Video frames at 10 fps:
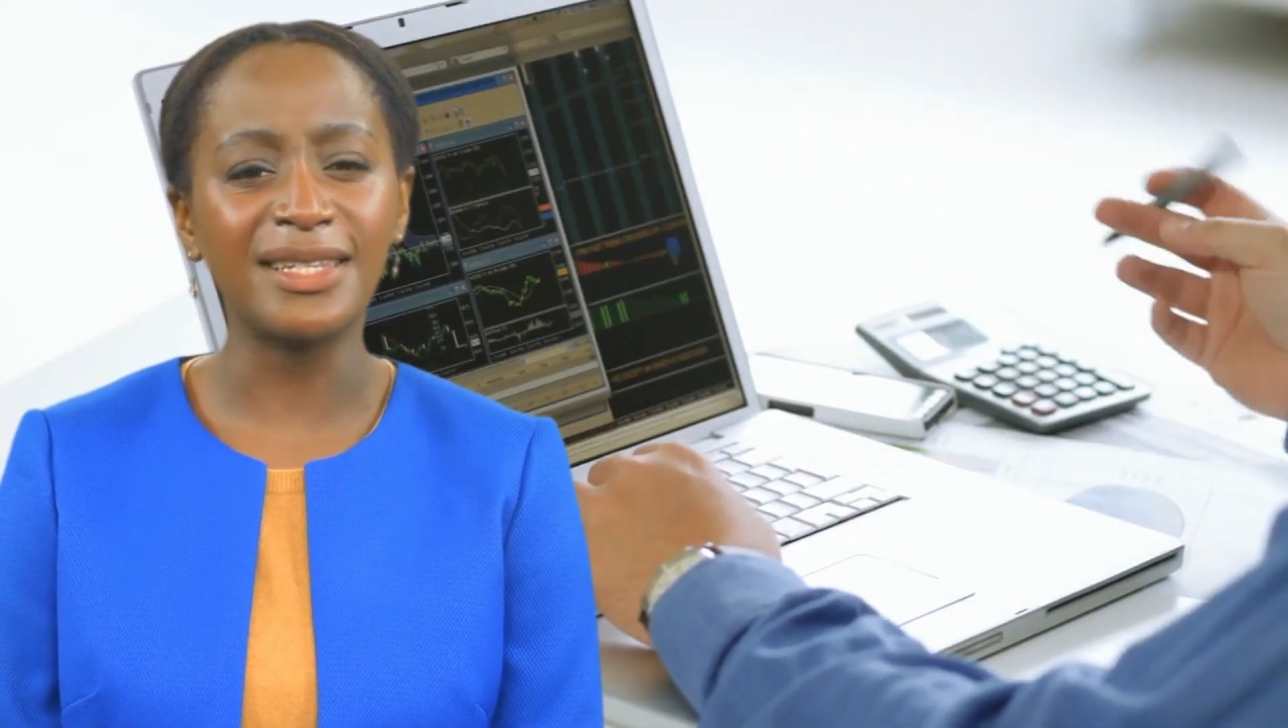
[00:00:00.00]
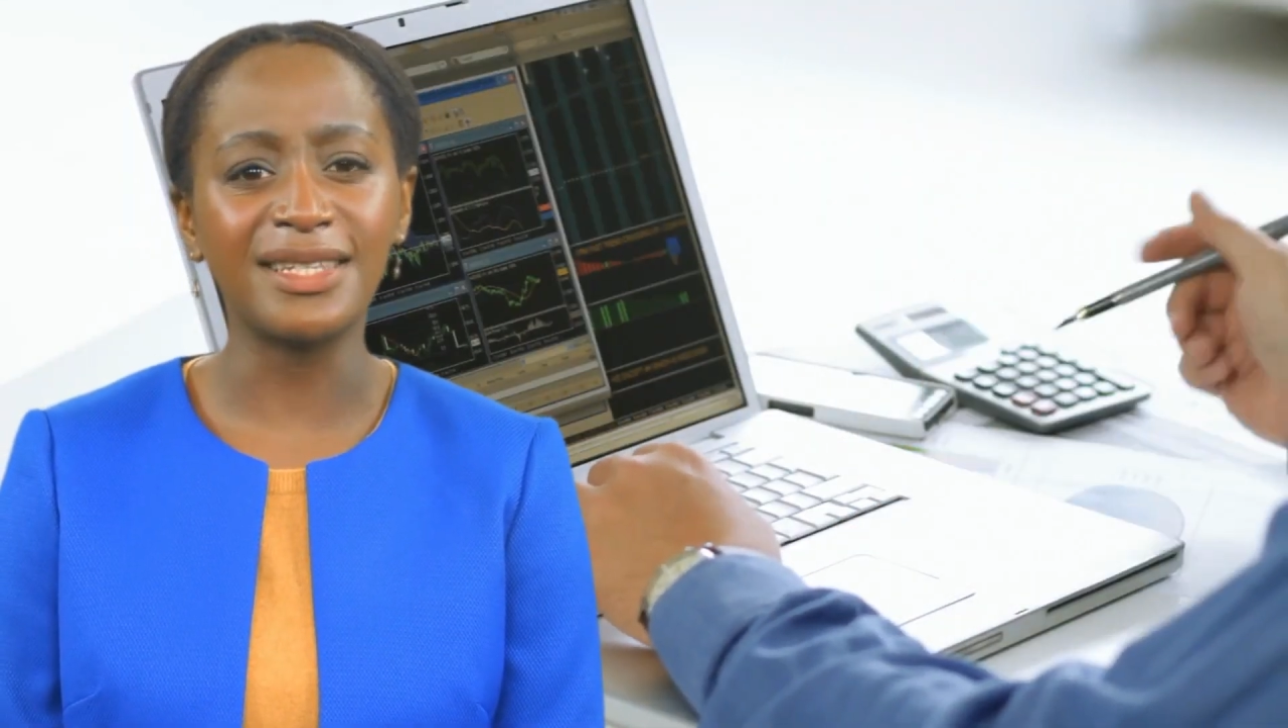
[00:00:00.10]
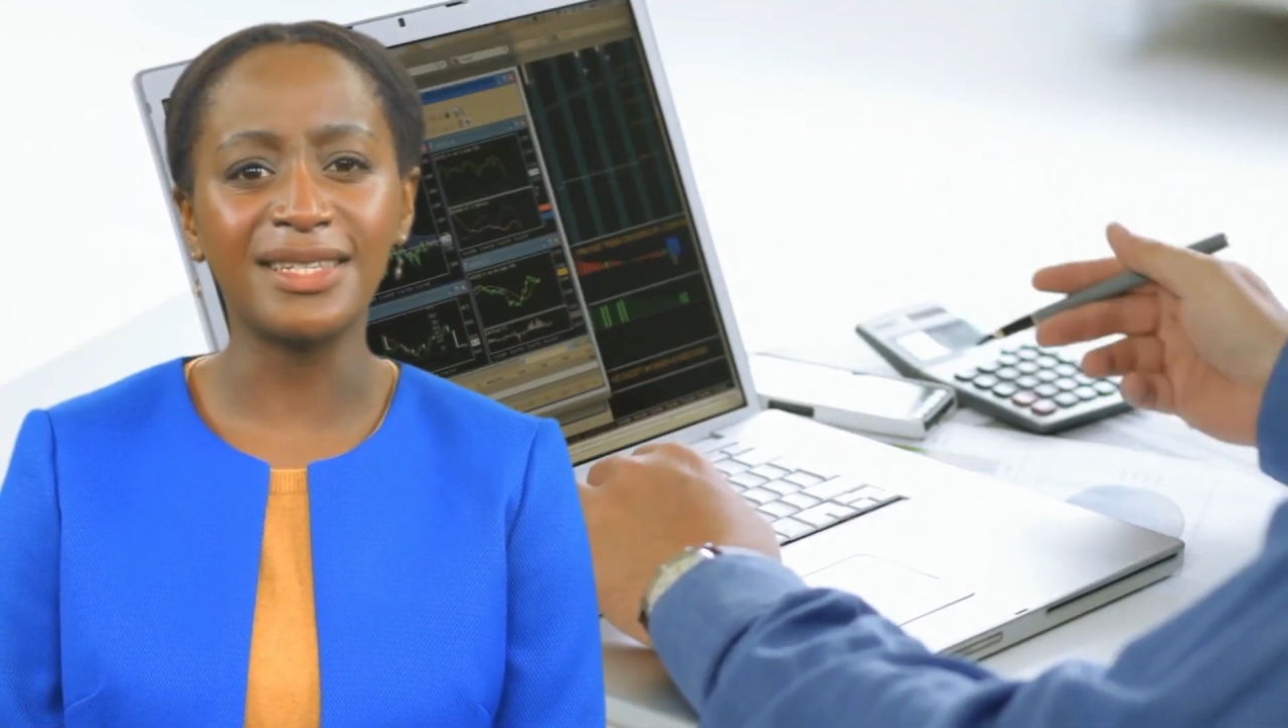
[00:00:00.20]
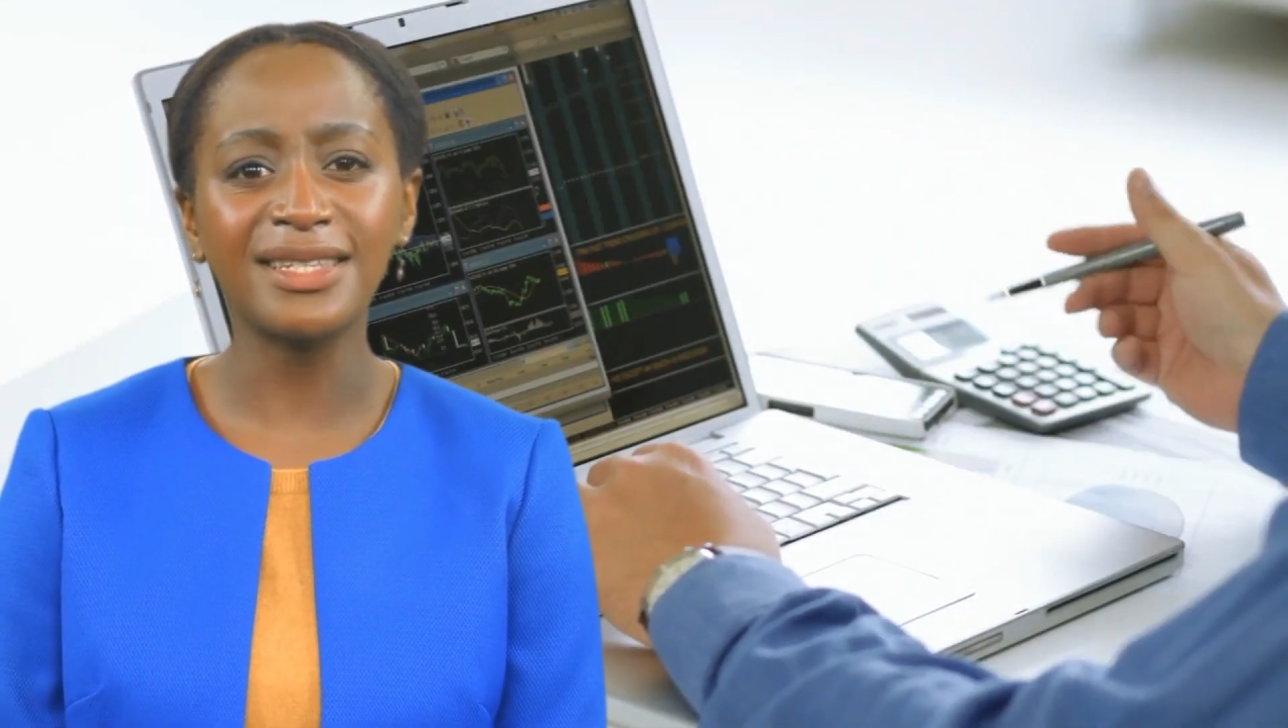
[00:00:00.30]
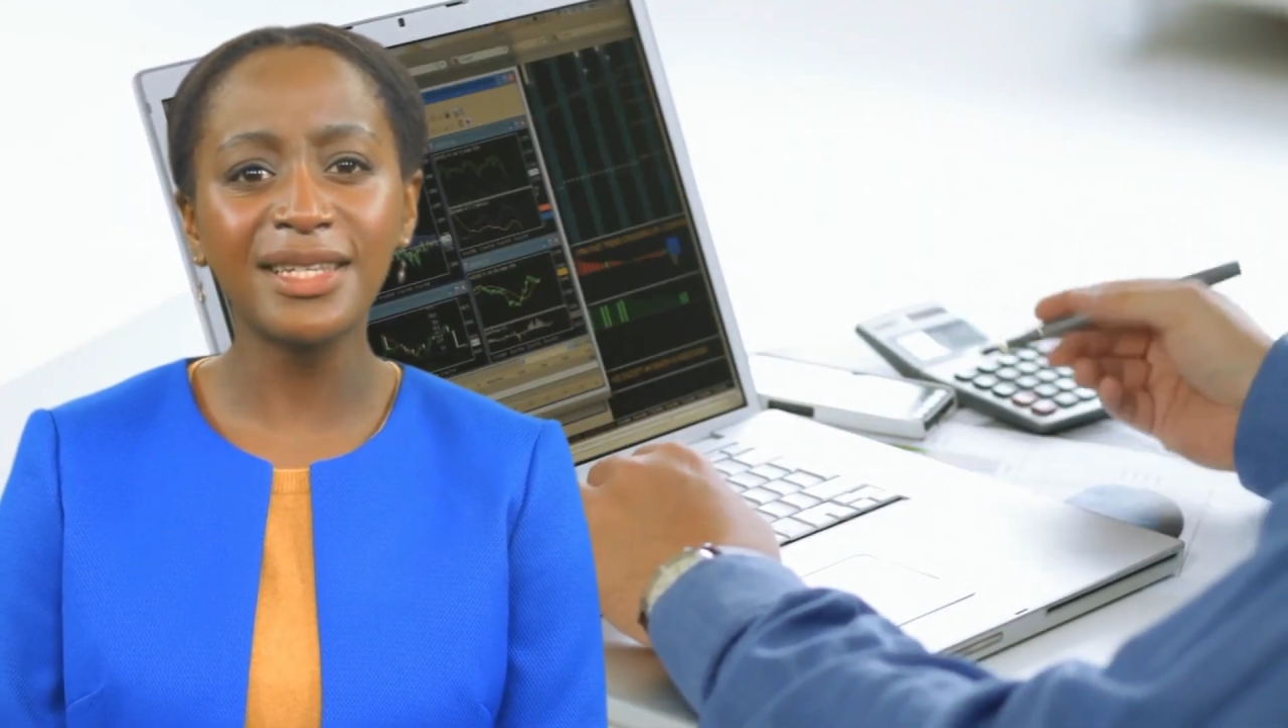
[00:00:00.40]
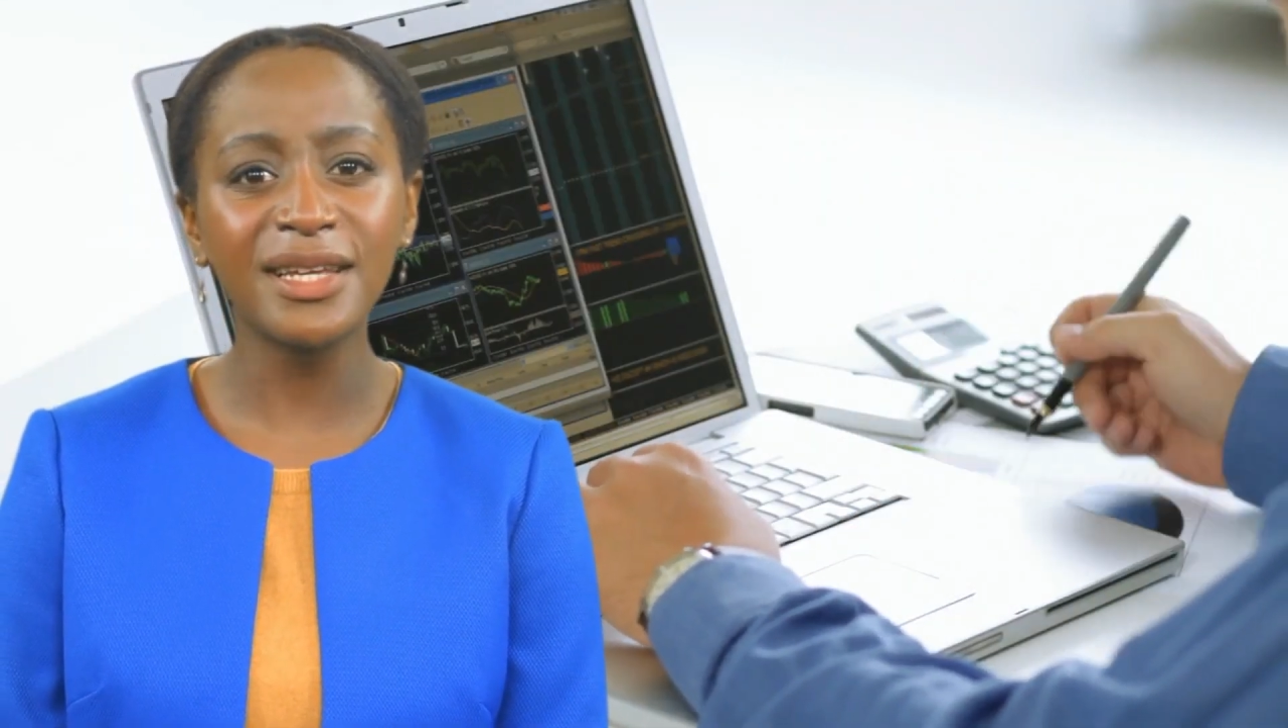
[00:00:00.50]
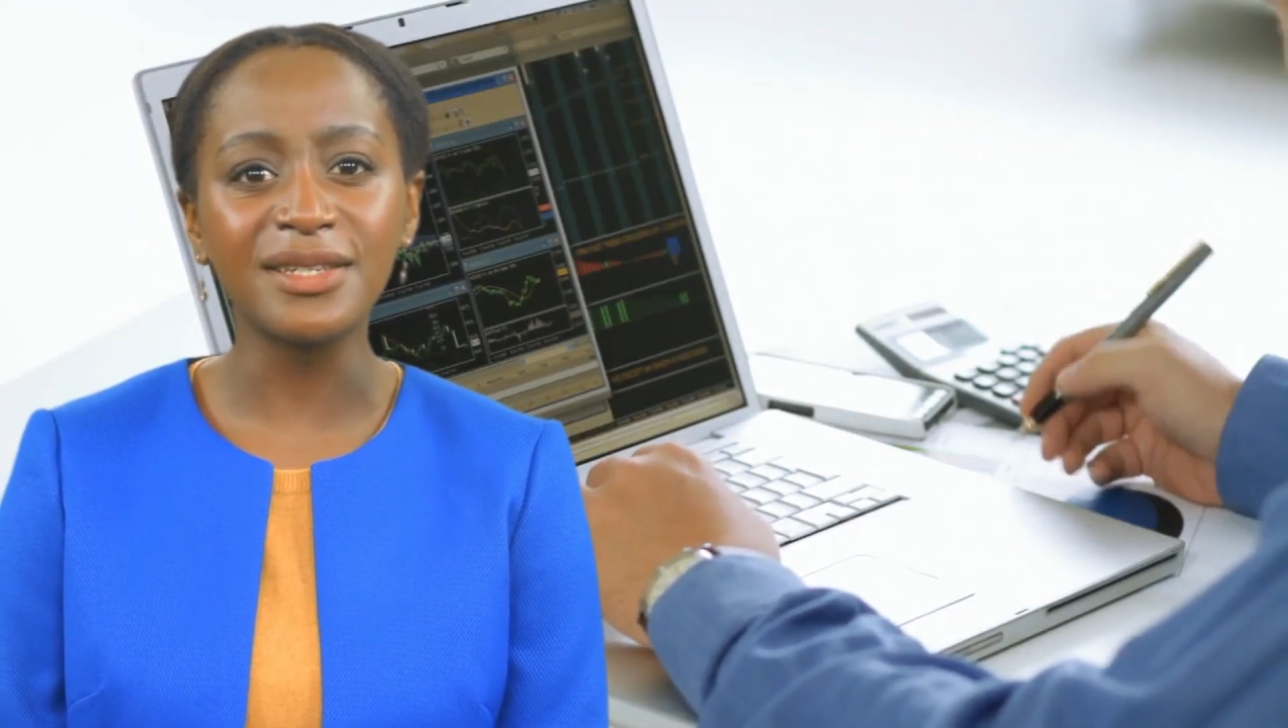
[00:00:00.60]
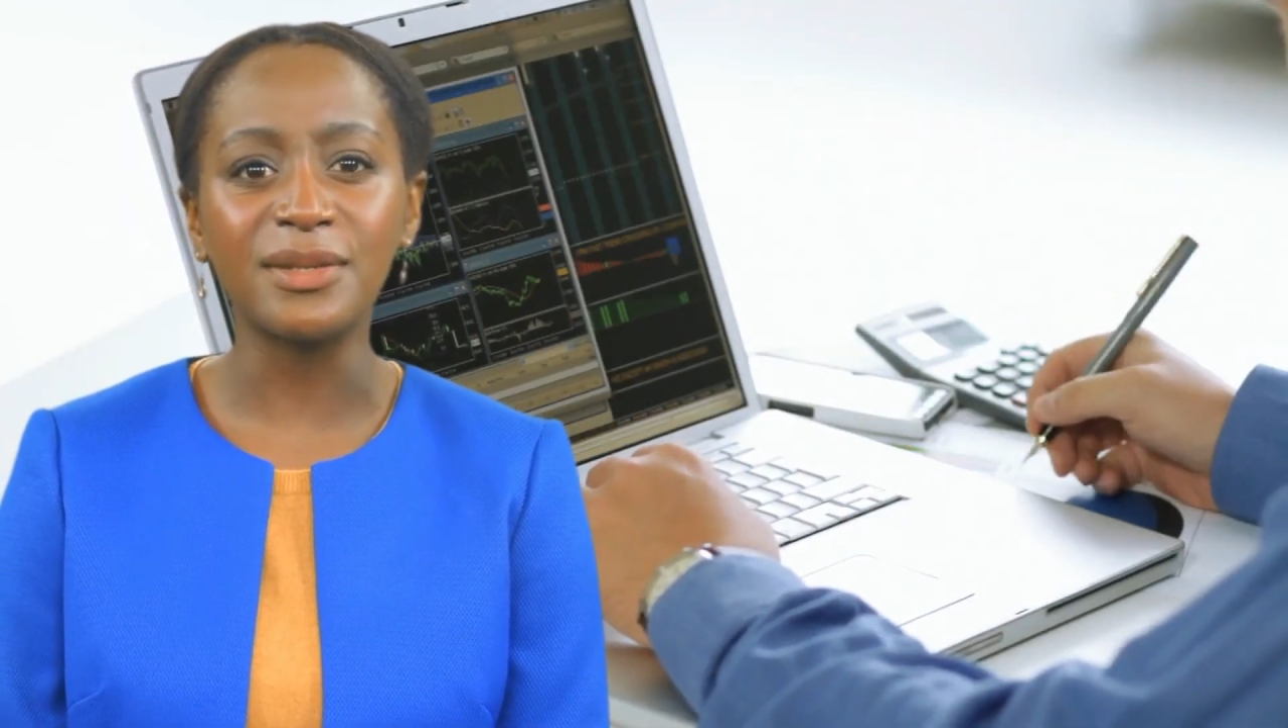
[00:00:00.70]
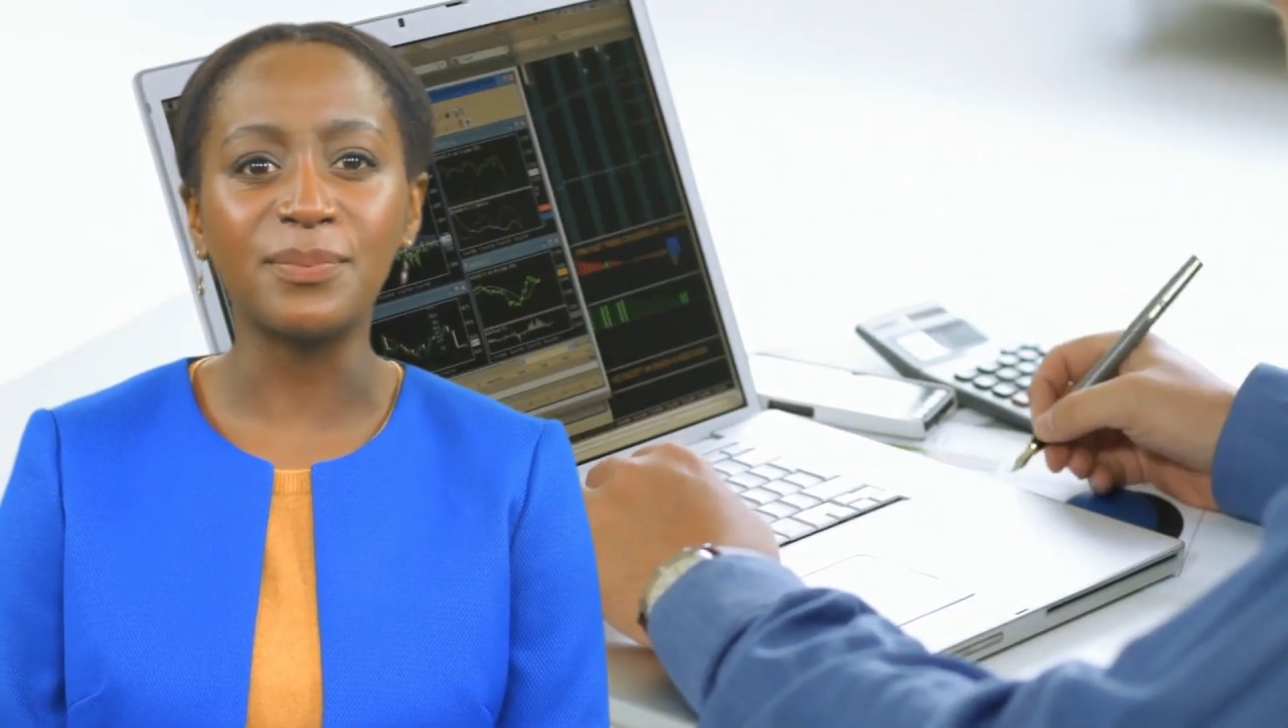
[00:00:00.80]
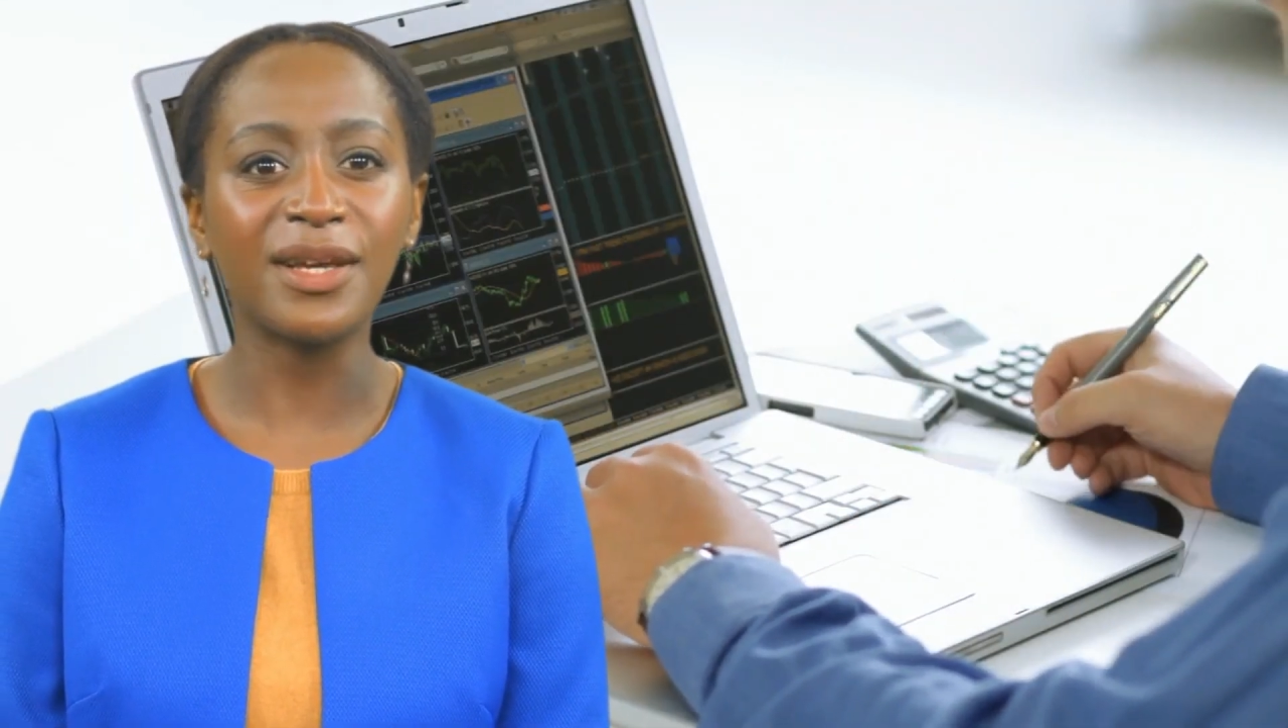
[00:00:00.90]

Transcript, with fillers: at a discounted